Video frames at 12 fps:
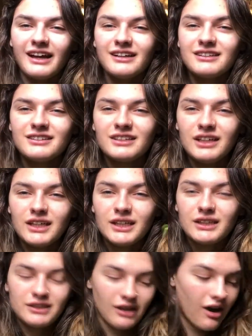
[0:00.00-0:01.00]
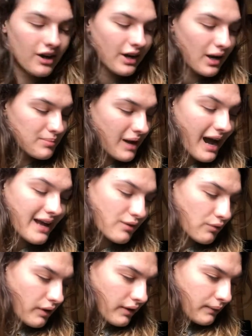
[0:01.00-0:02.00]
like dawn on me, I
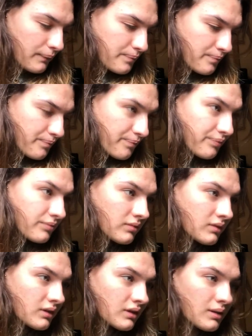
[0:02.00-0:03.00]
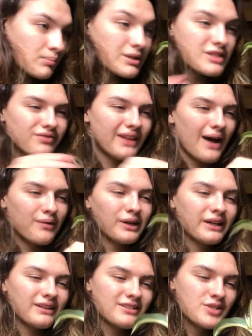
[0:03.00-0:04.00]
don't know. But it's
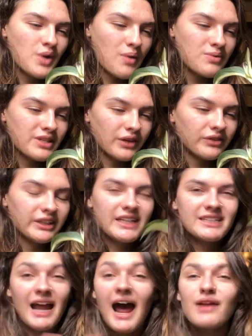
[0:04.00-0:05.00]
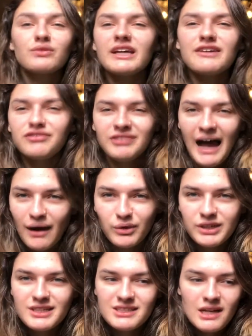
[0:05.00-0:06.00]
flowering, so I was like really excited. I don't like
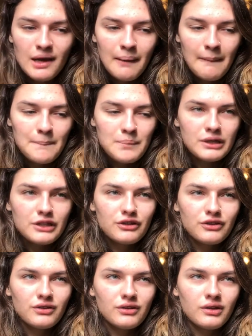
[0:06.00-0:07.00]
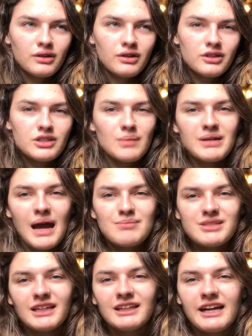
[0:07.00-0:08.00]
flowers, but
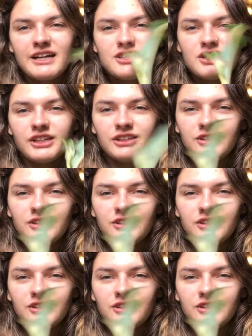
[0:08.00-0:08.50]
sometimes I like to